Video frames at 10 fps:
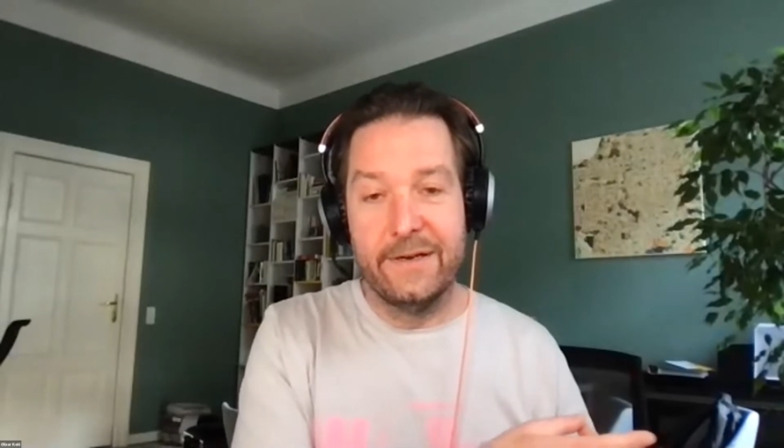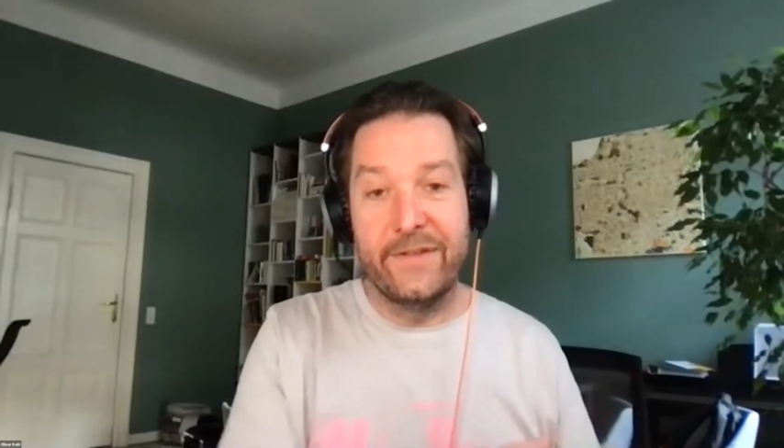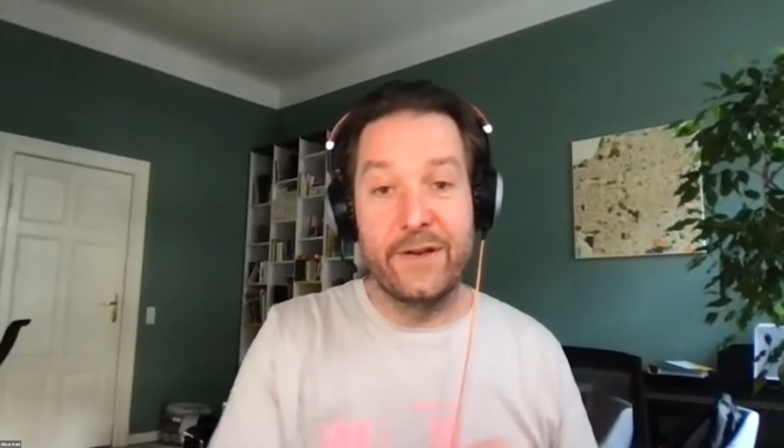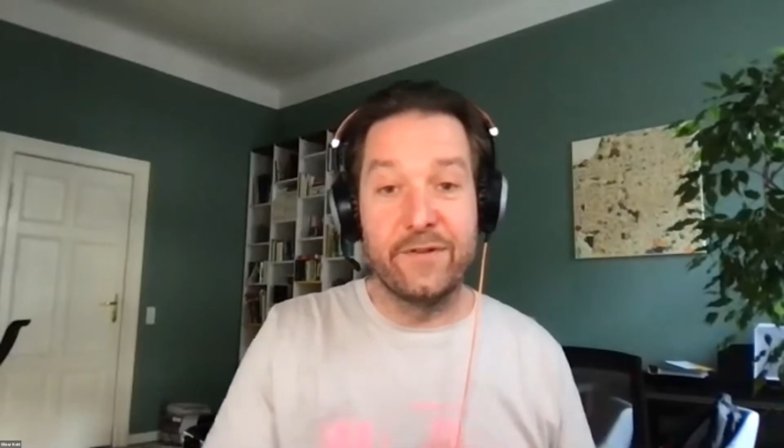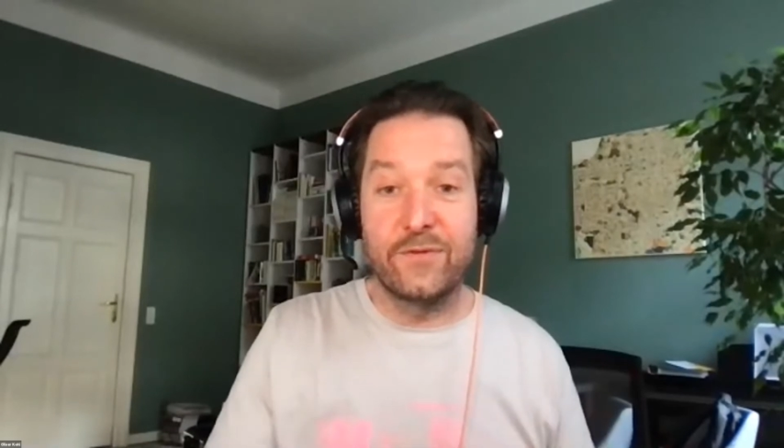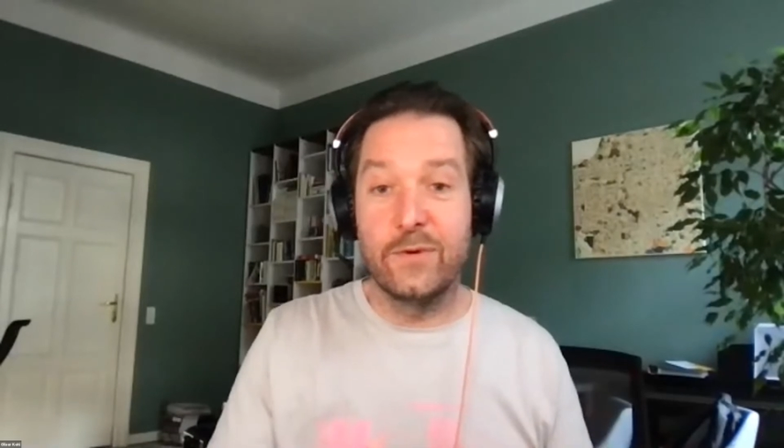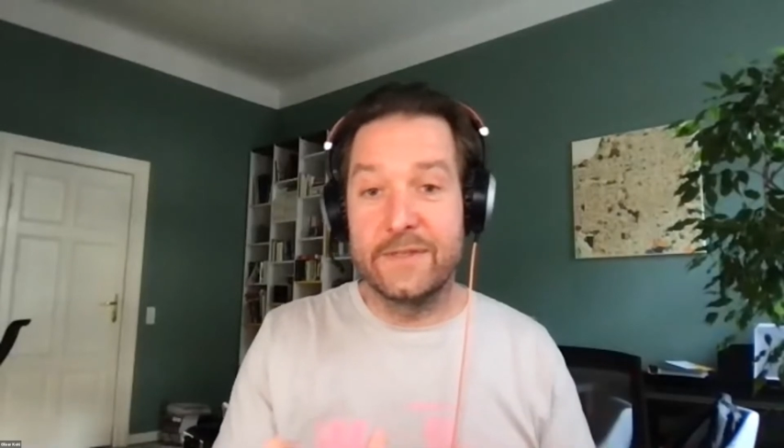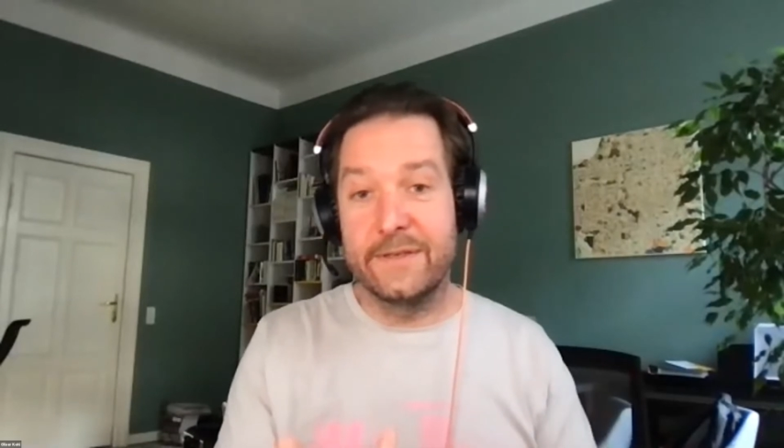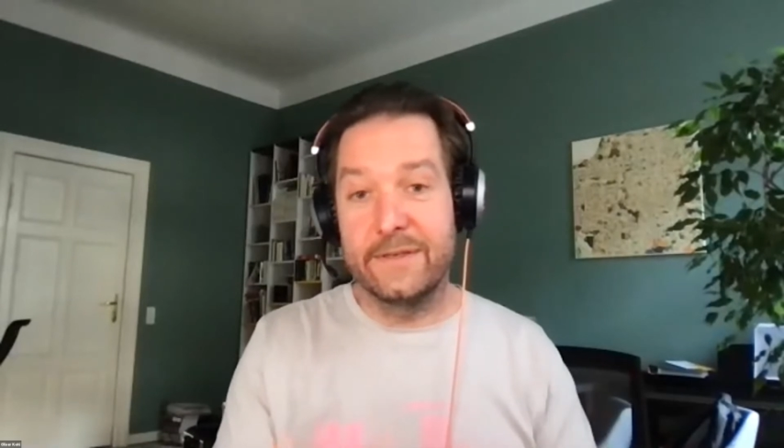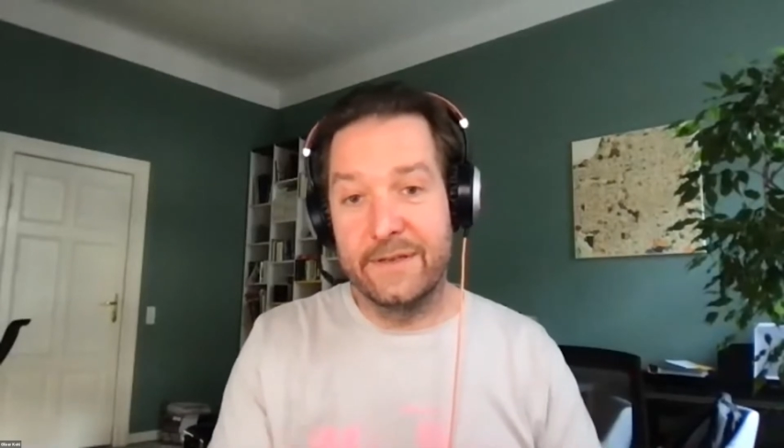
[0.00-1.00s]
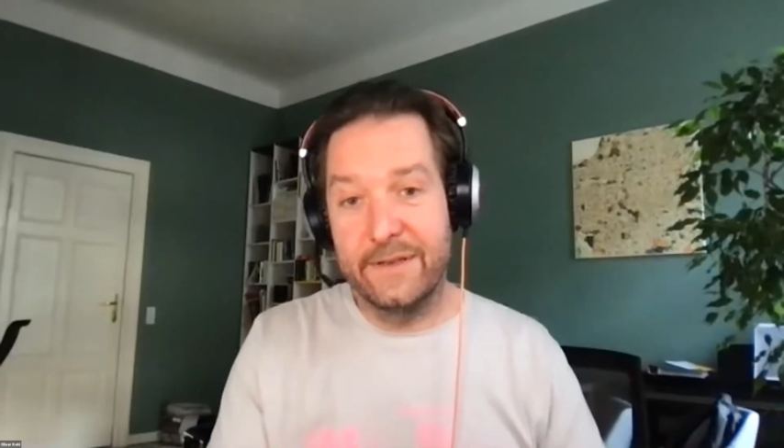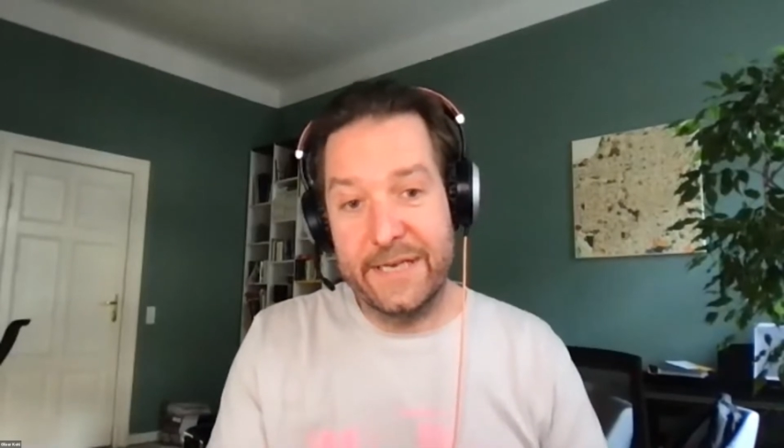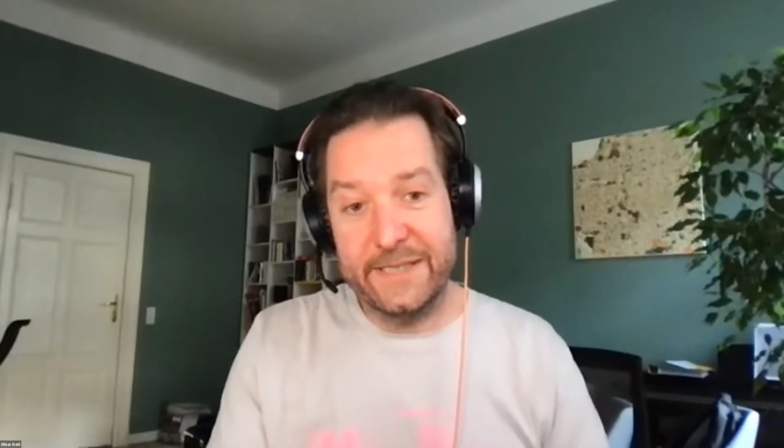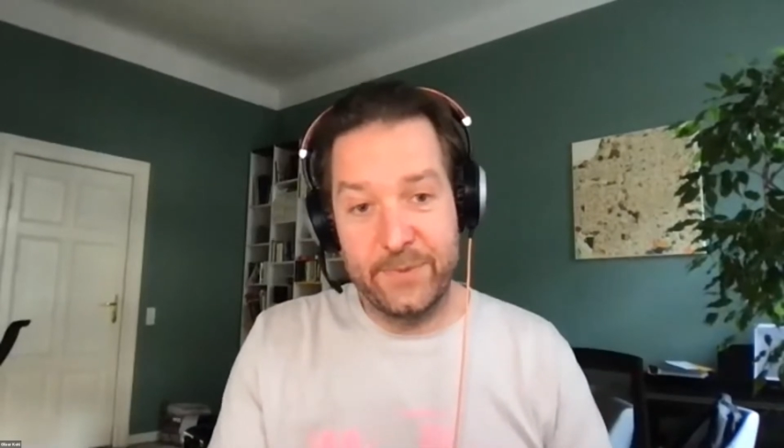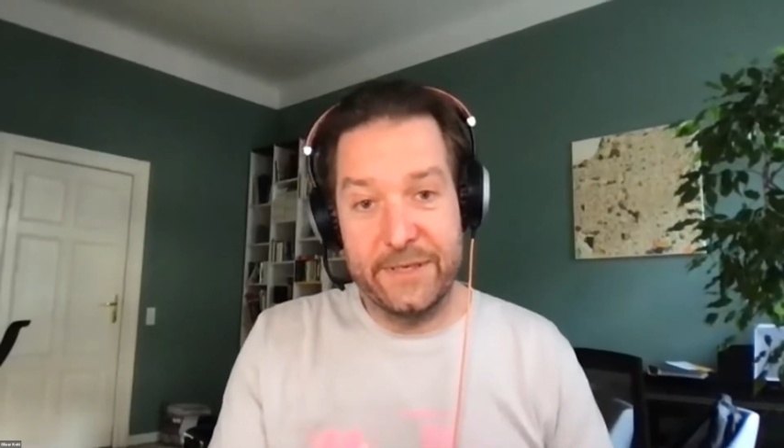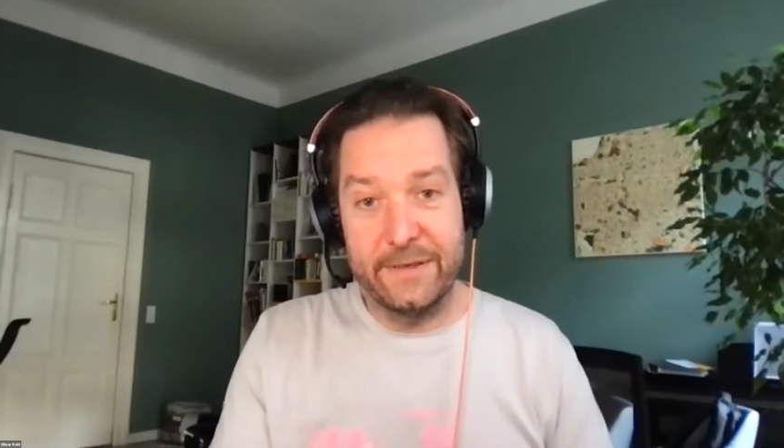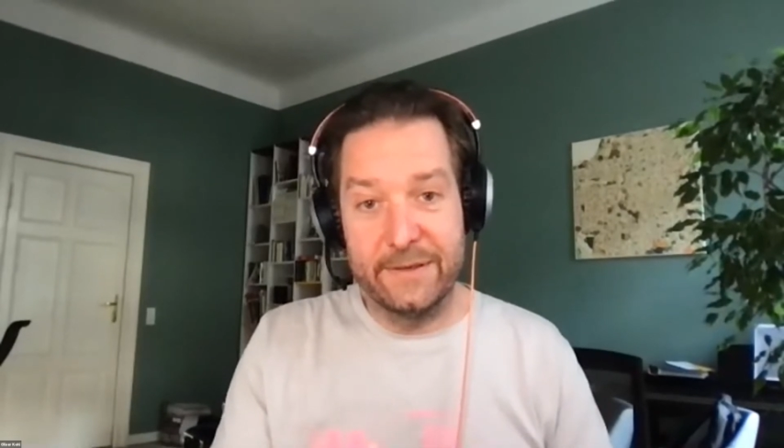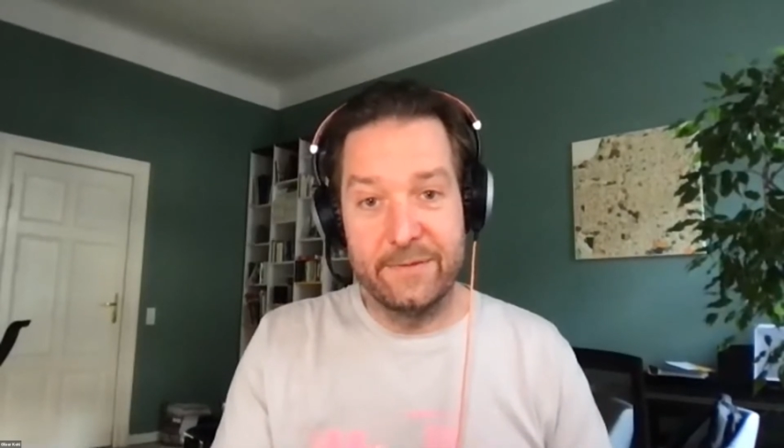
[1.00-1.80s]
Then of course the Gatsby